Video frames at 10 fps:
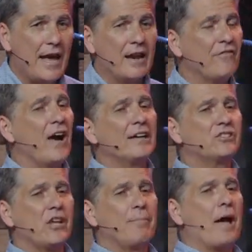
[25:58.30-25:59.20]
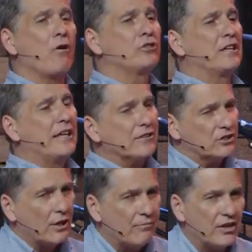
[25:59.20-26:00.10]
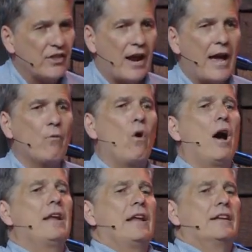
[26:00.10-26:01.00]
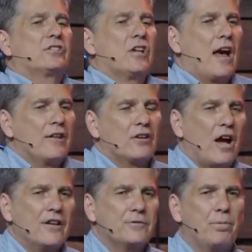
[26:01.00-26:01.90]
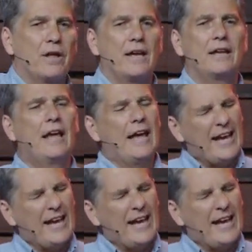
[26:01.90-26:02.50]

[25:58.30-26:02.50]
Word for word: And if I step out to get something that I want and it's not in God's plan,